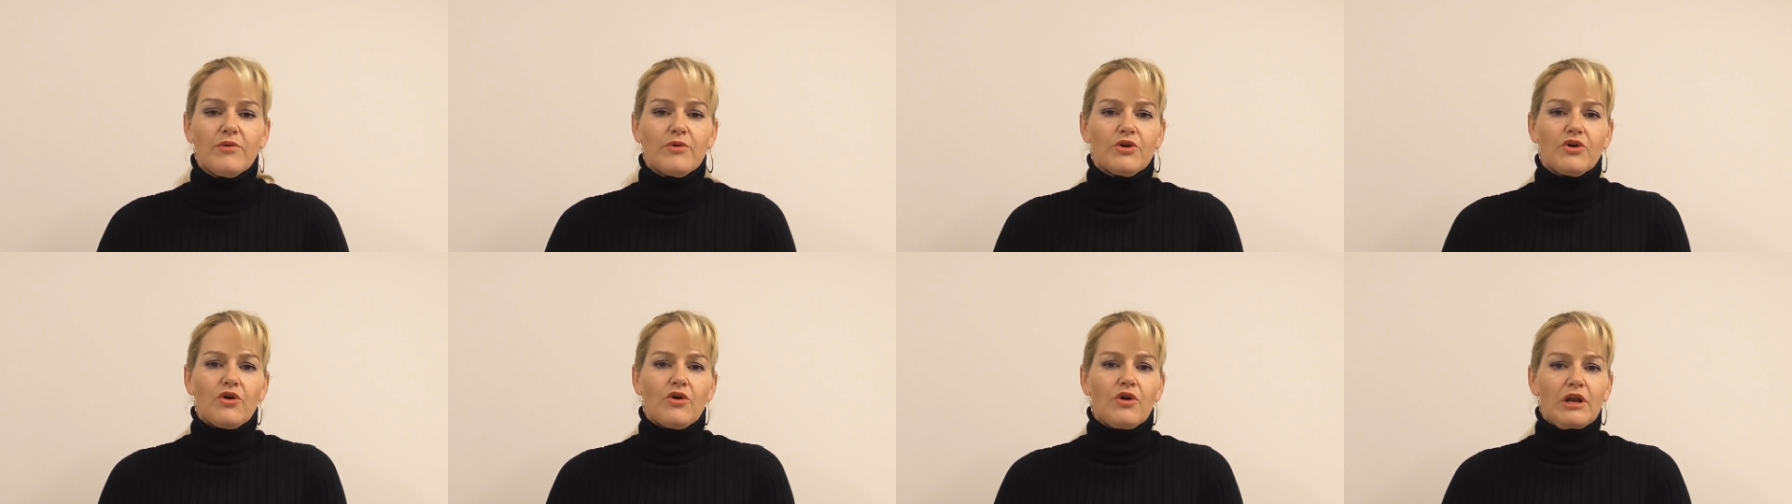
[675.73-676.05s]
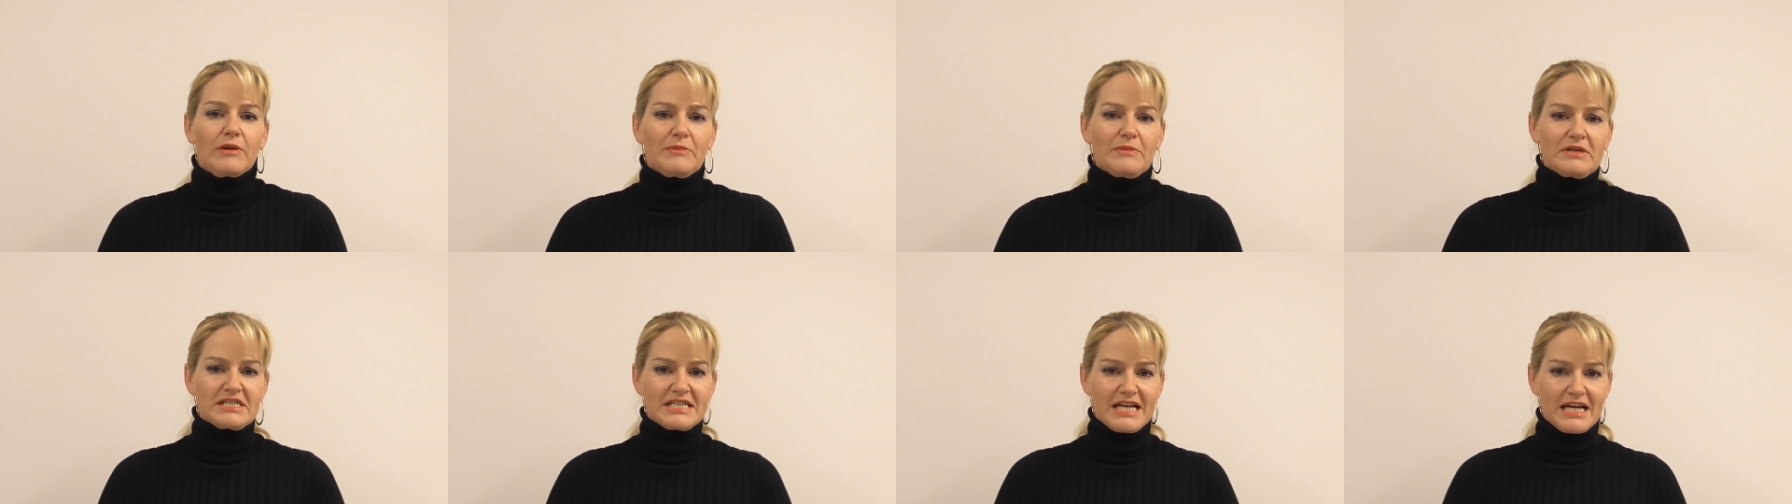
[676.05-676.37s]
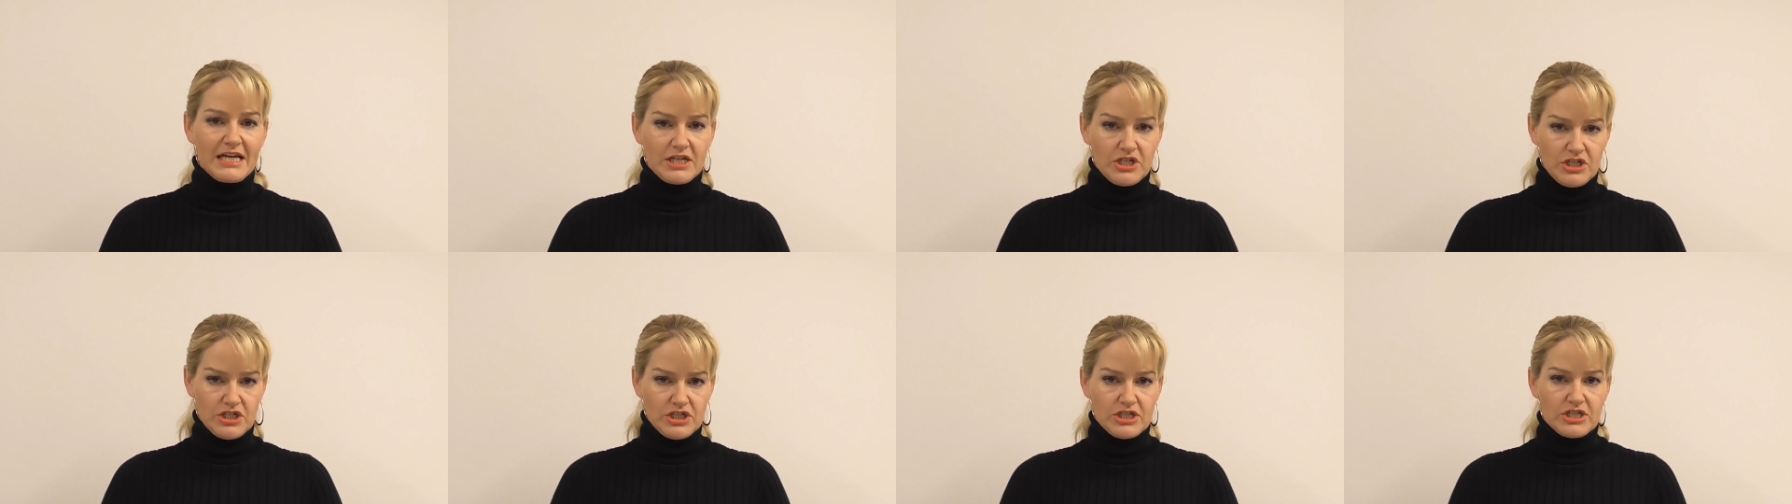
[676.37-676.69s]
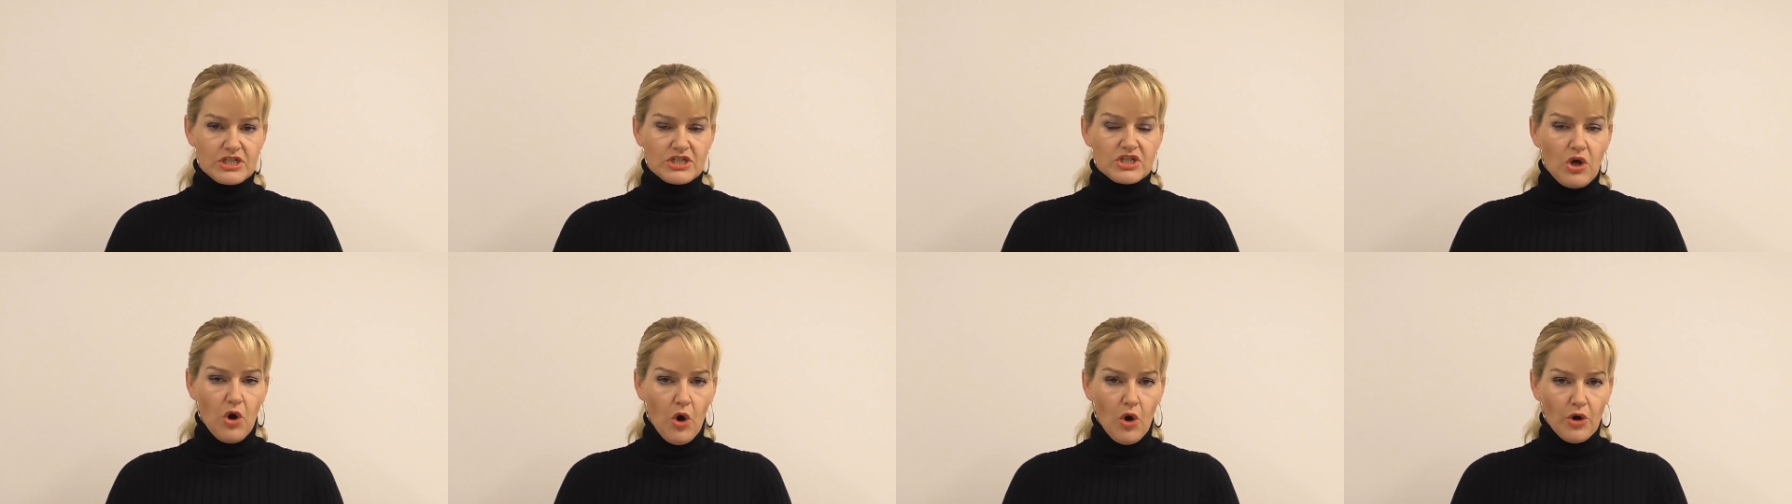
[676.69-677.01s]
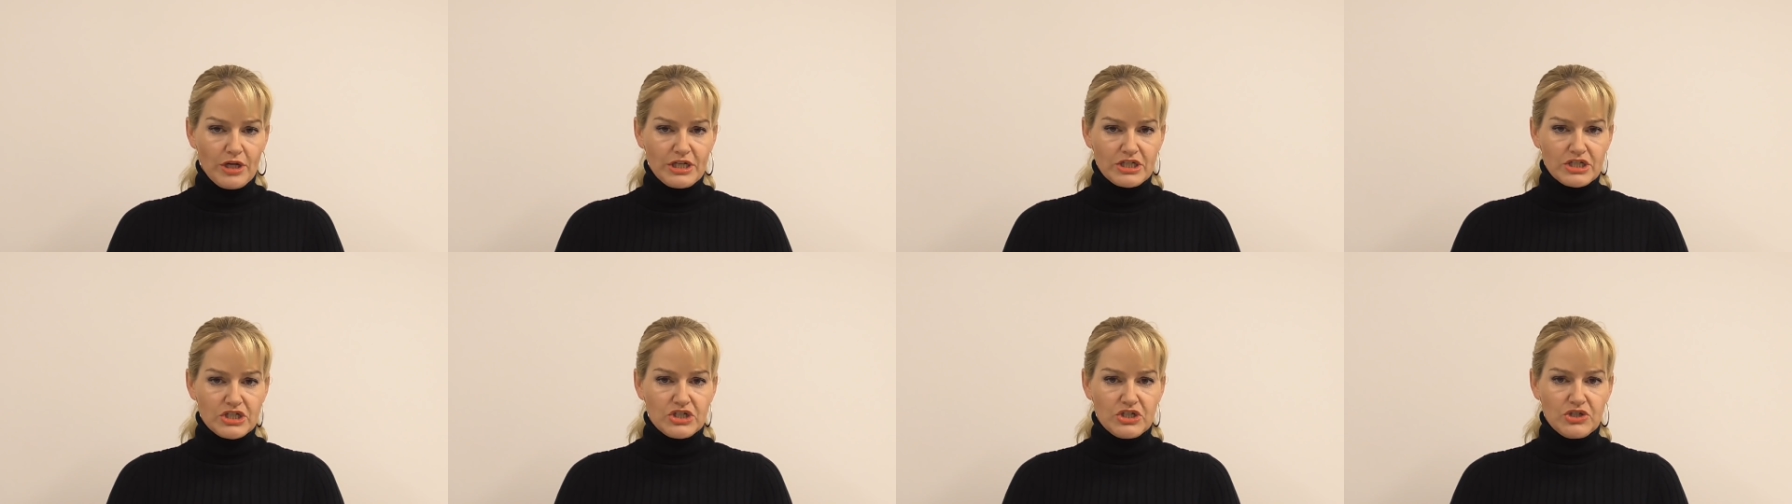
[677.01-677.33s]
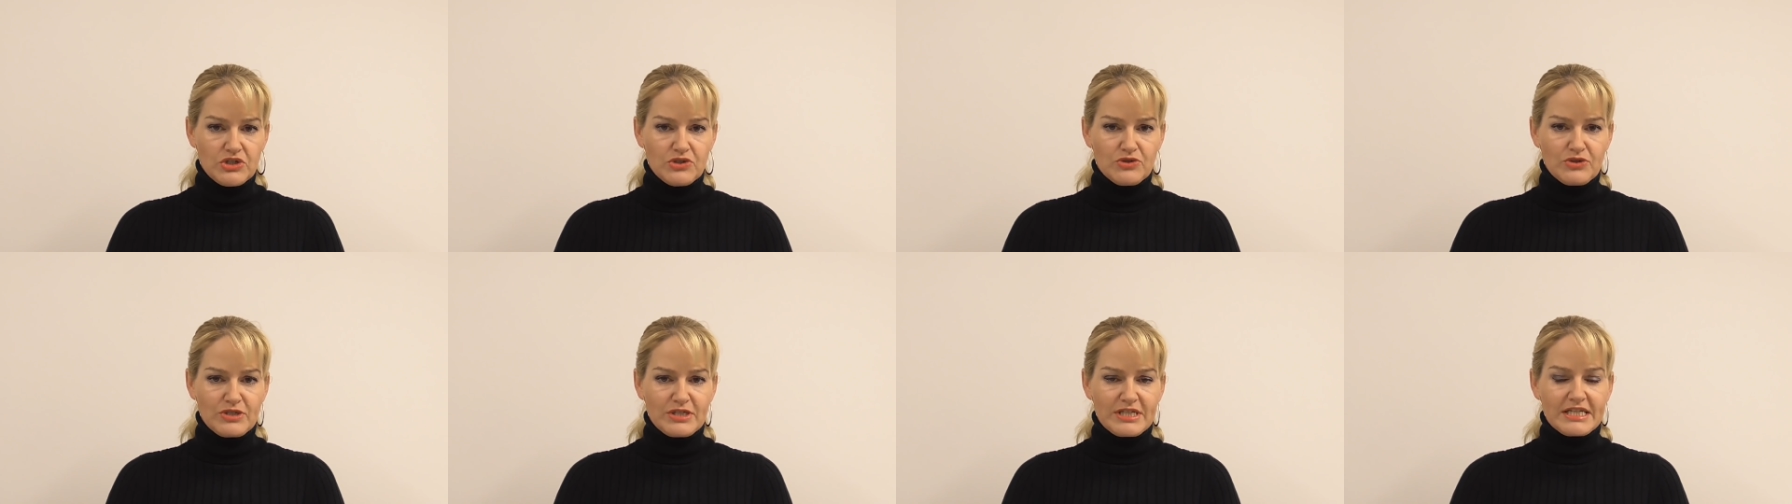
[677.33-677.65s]
There are no limitations on
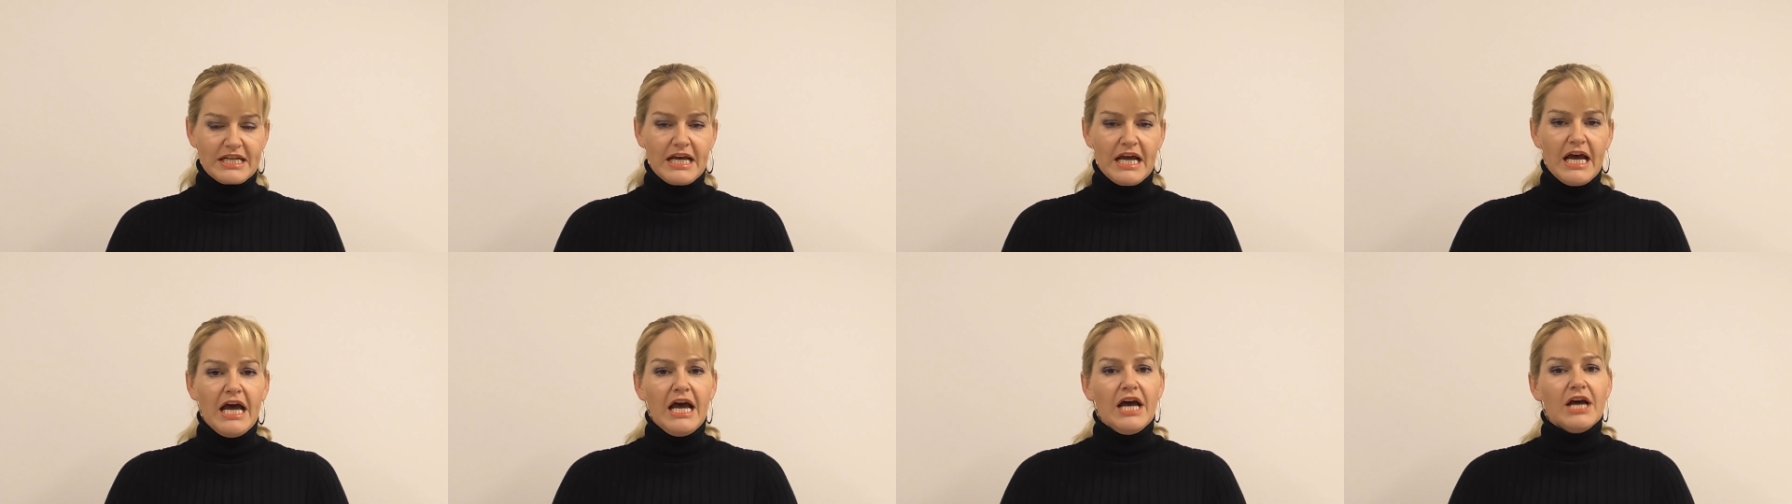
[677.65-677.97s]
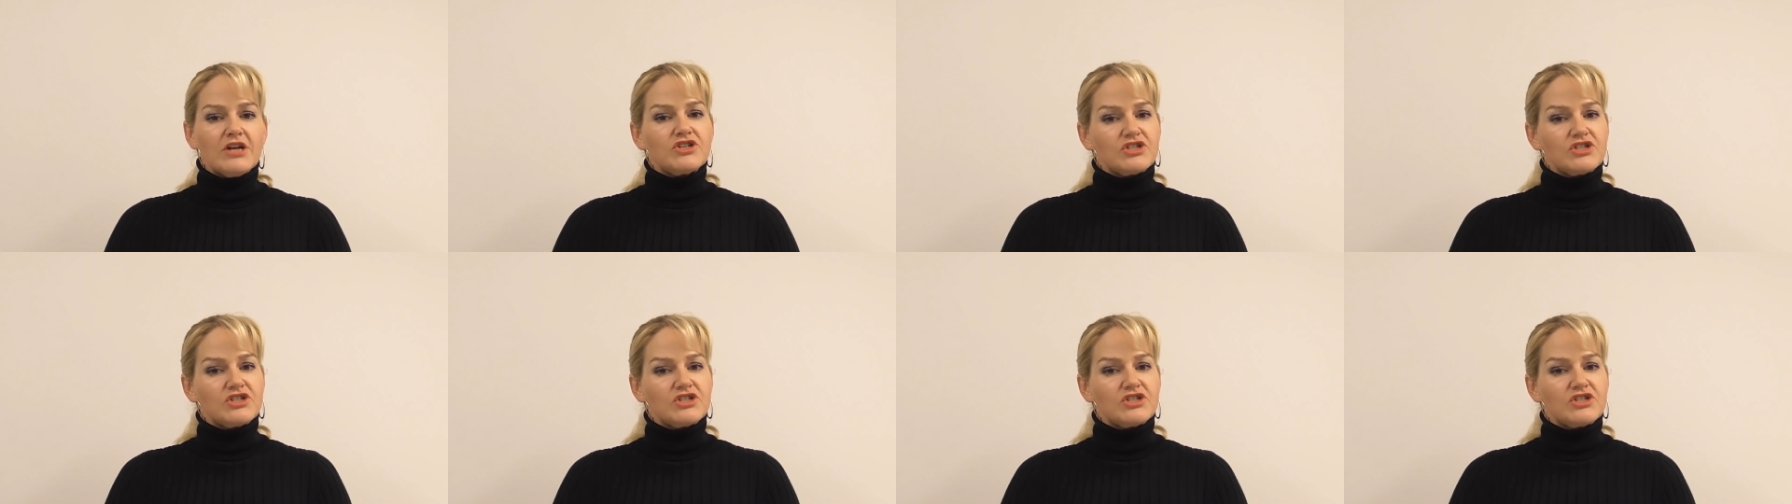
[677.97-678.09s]
its use.